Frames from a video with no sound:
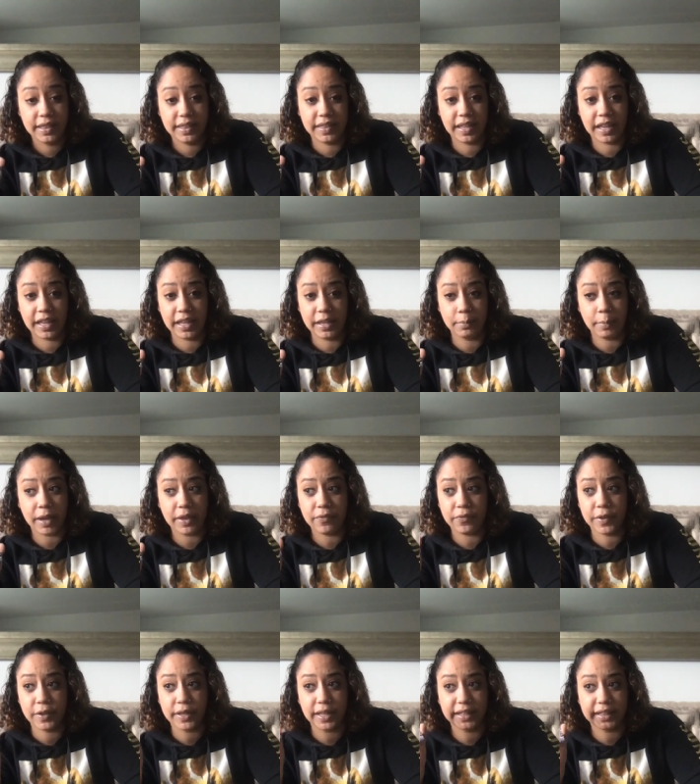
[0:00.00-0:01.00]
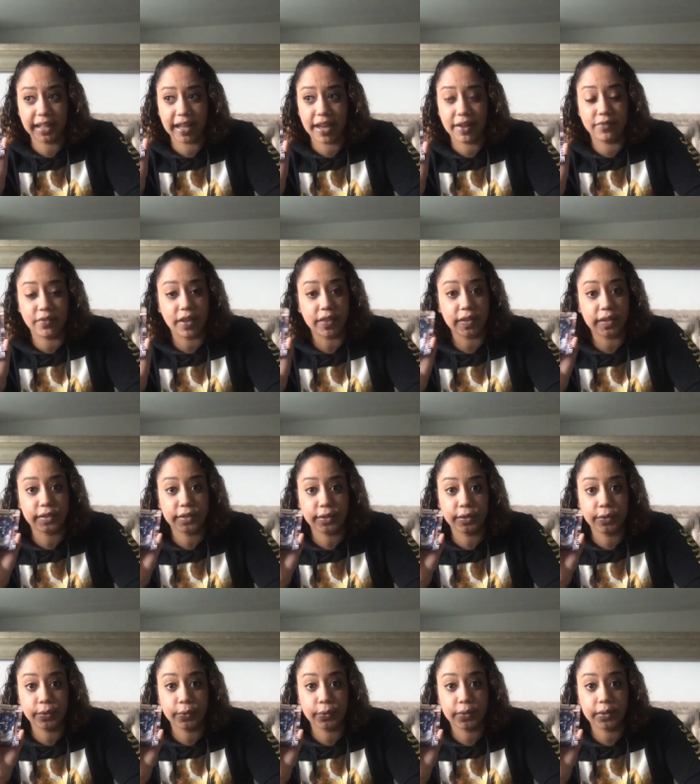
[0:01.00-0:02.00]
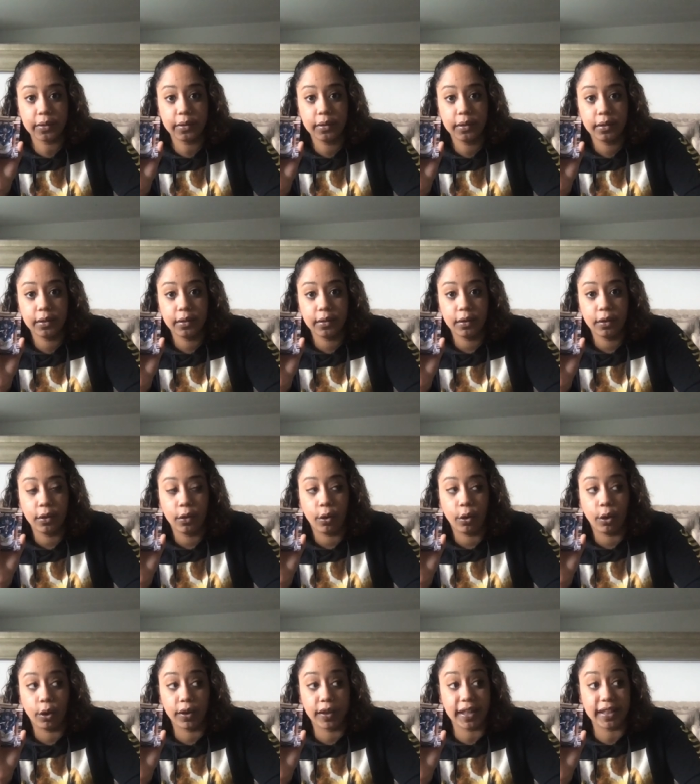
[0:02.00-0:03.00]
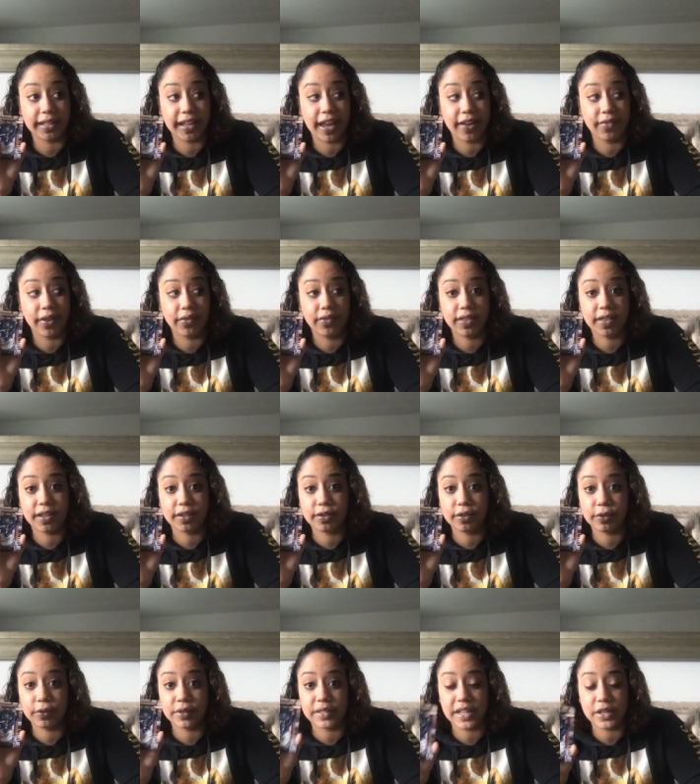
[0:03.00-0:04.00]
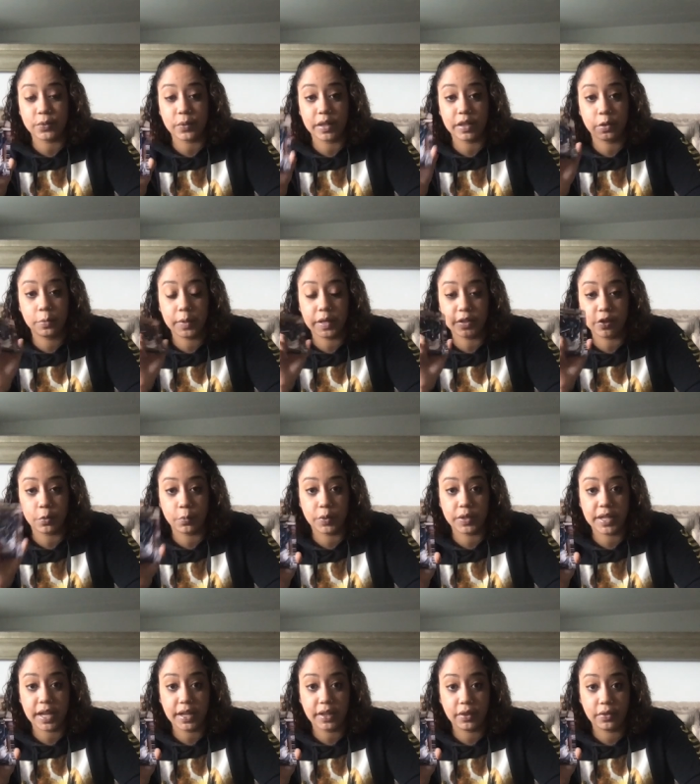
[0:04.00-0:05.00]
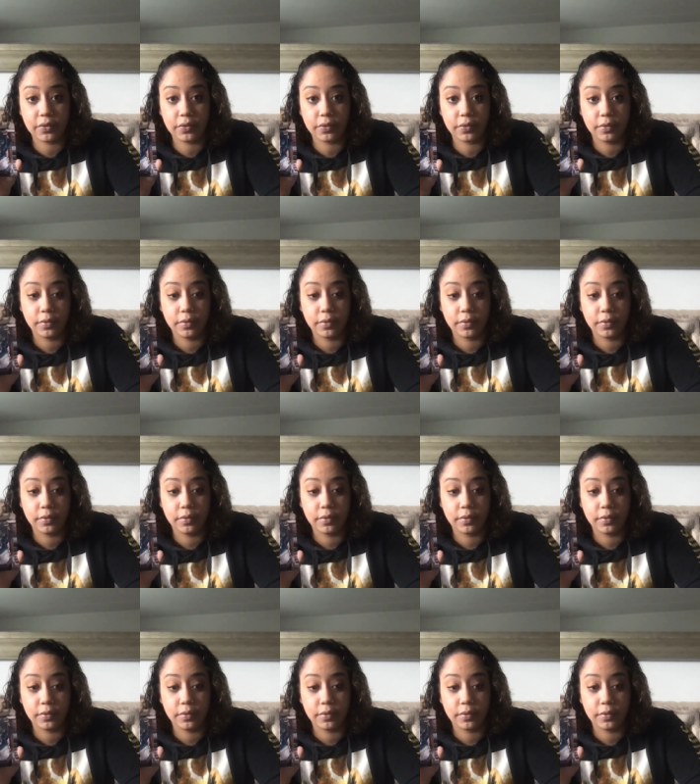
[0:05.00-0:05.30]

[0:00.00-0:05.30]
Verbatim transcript: They might feel like they have nothing to lose, or that they have everything to lose. That's why they're being so protective.